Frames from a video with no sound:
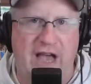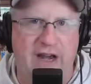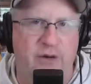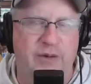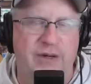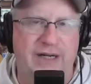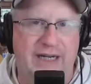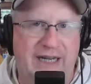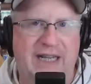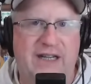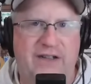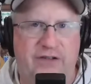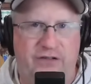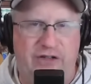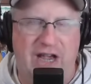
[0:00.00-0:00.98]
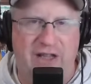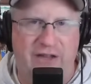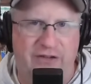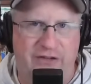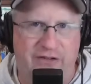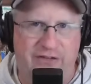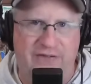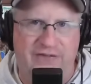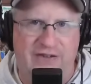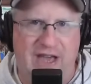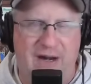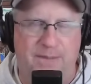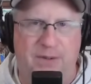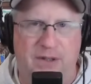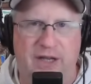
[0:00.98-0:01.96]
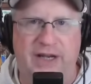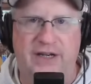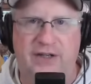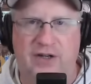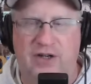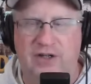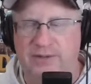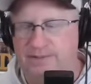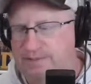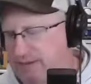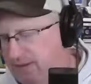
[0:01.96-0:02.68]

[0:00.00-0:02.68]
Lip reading: I don't need to challenge this. I've got a play to call.